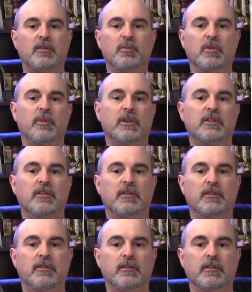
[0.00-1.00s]

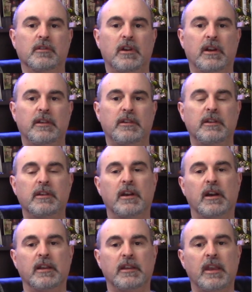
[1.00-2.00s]
permissions your IT
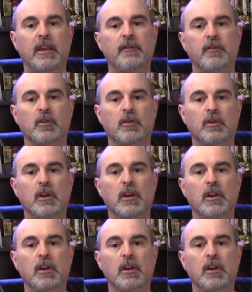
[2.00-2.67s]
guy gave you,